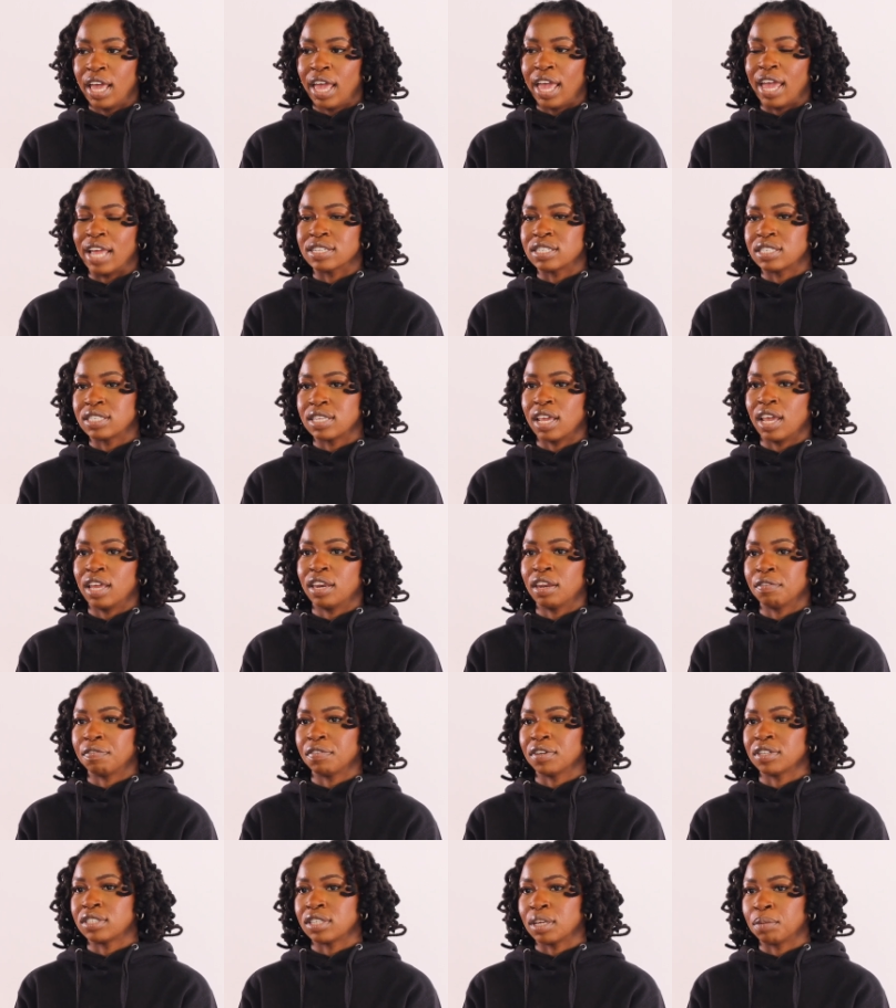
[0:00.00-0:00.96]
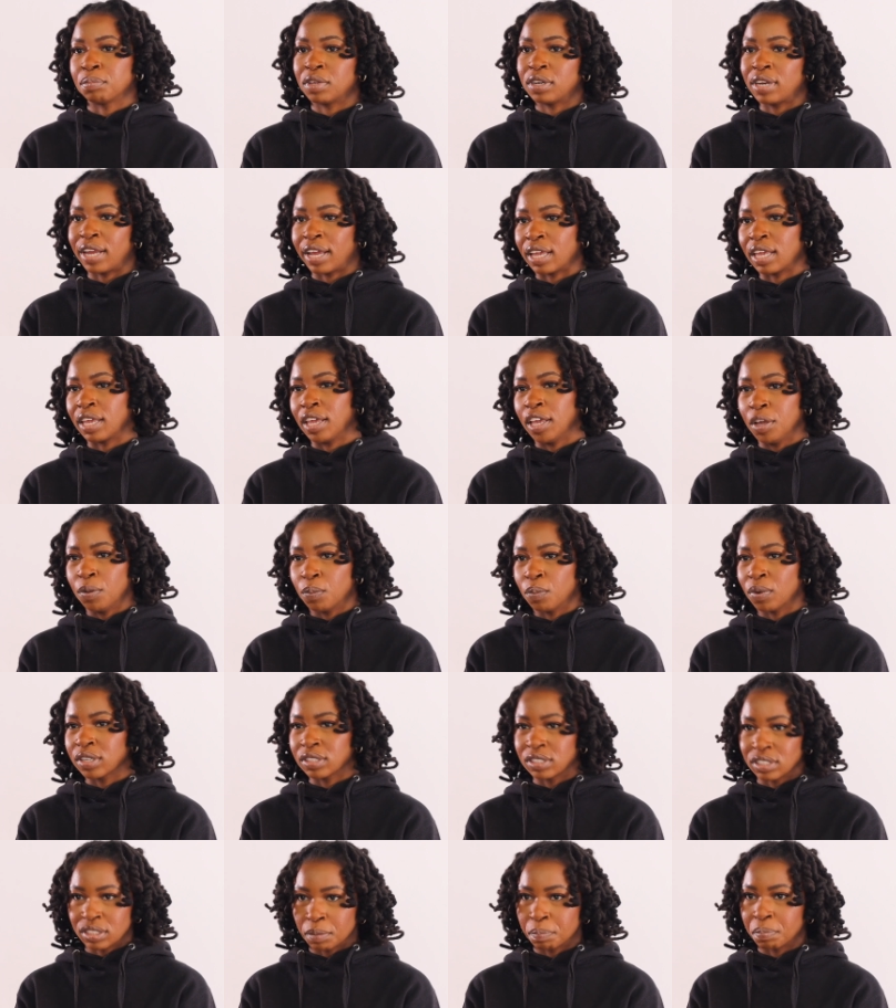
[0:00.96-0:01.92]
and seeing if it's something that he
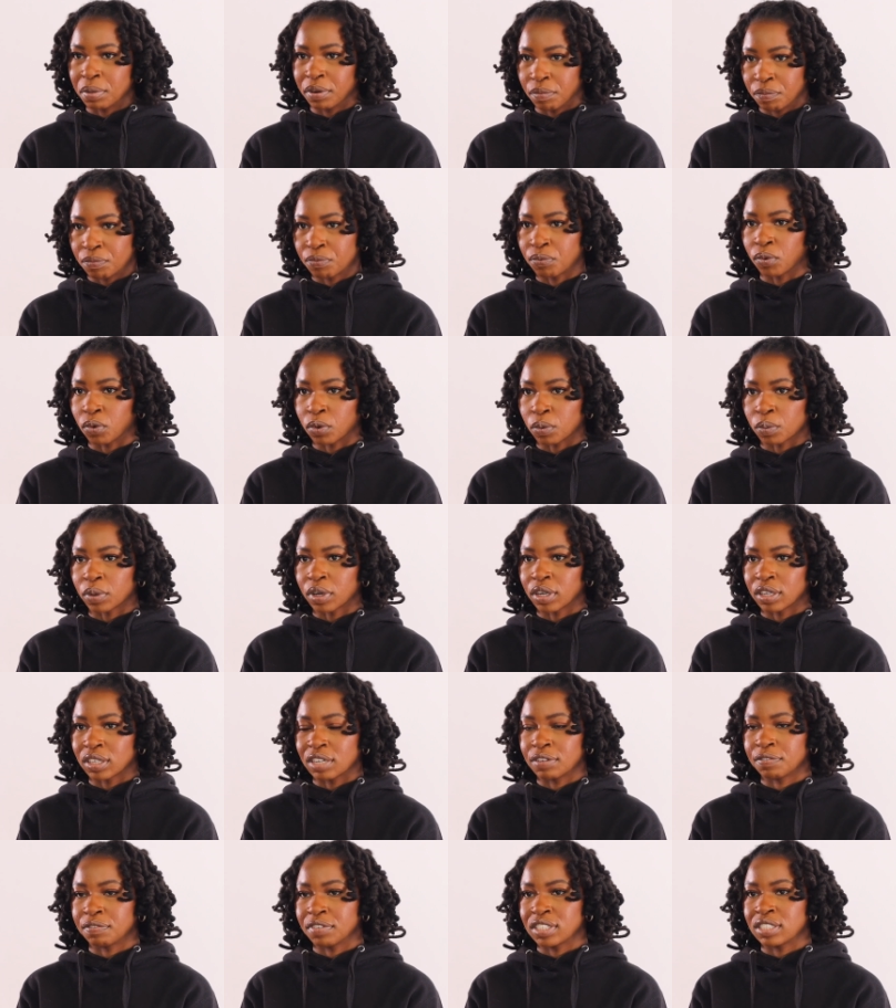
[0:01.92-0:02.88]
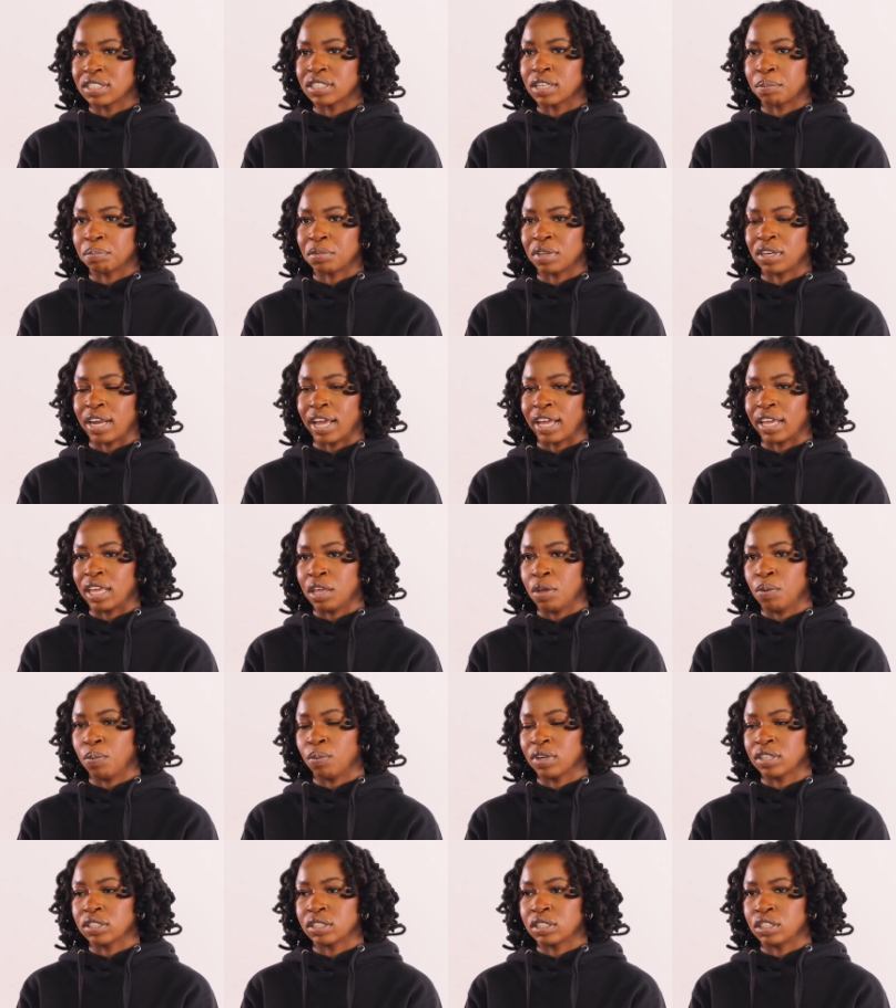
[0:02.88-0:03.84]
wants to put forward, if it's something that he
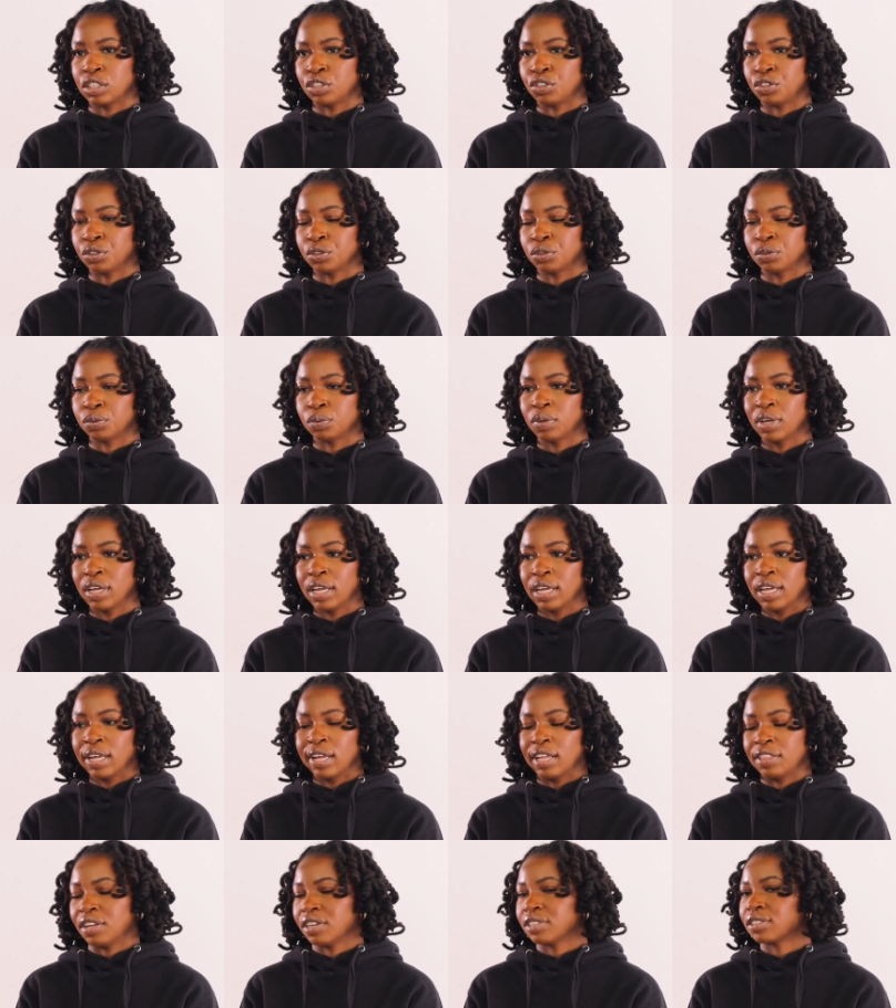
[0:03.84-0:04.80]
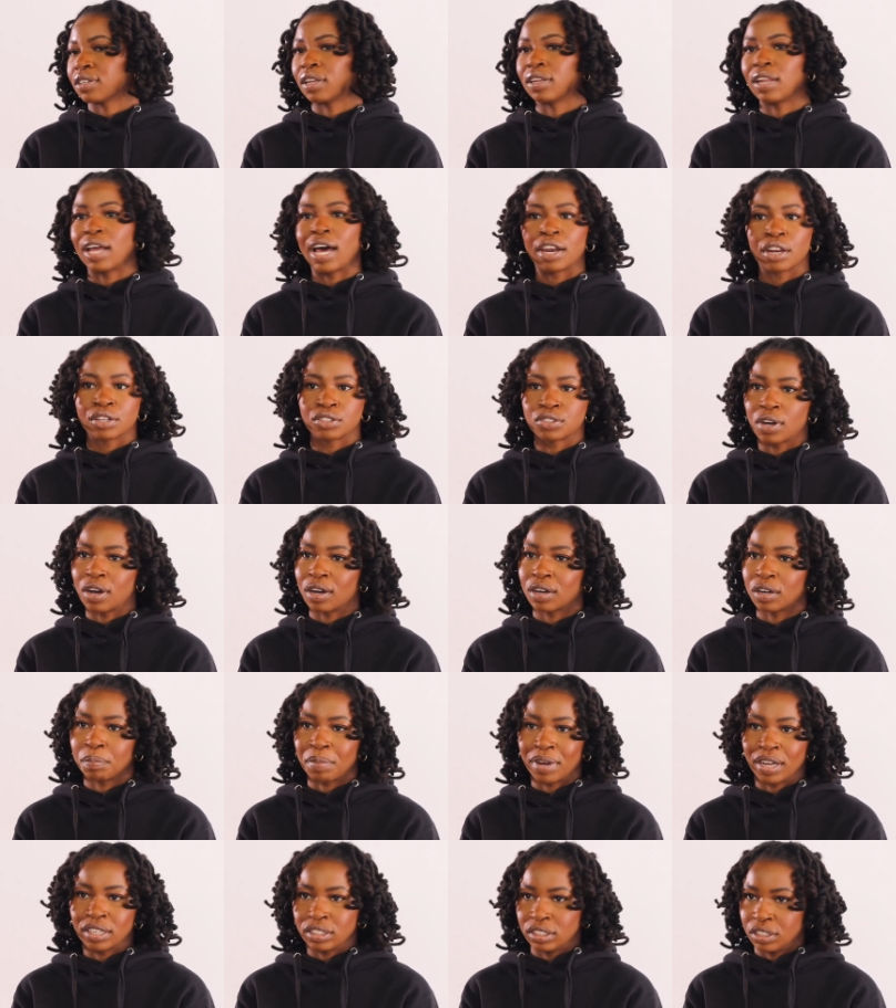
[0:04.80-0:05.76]
wants to do. And there's a lot of talk
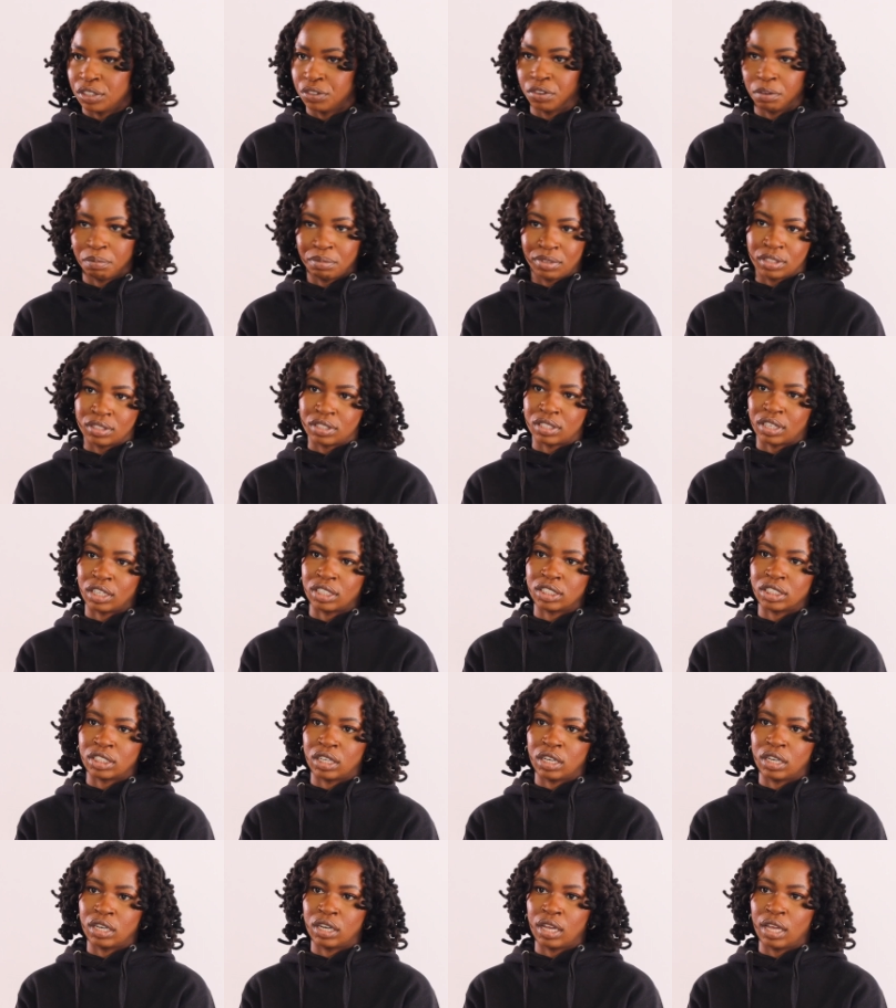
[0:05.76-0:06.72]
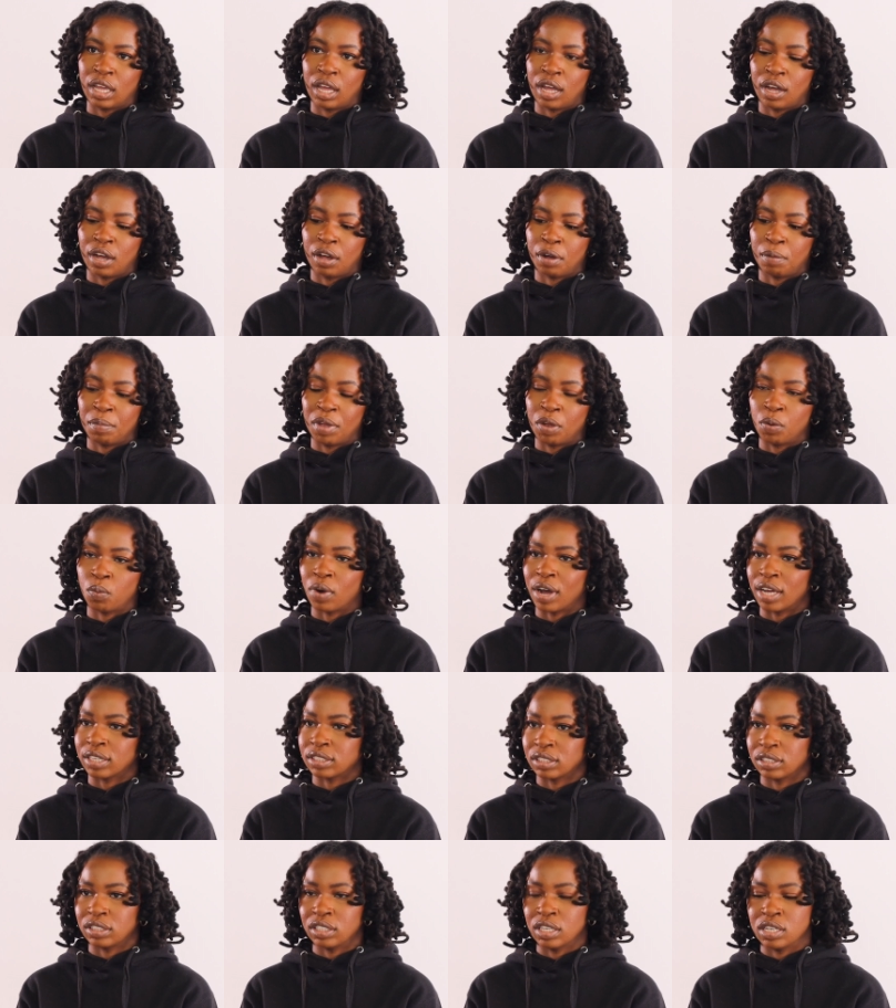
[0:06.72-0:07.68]
about decriminalization in
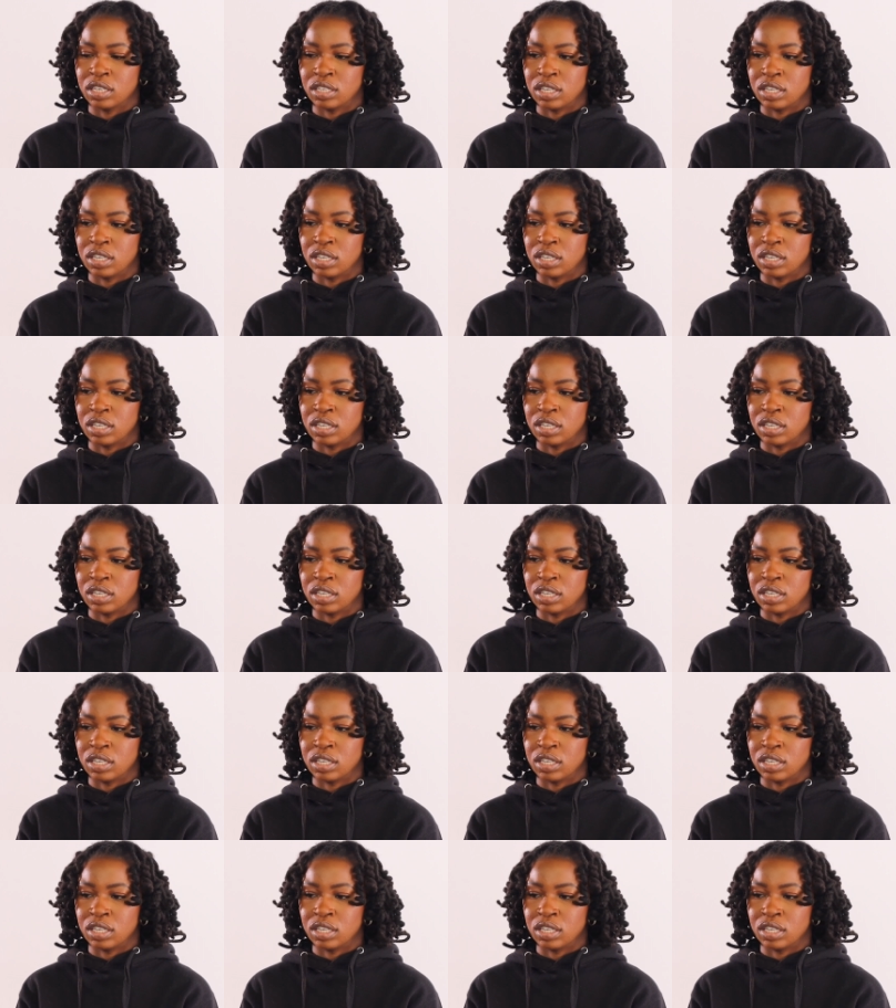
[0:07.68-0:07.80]
Washington,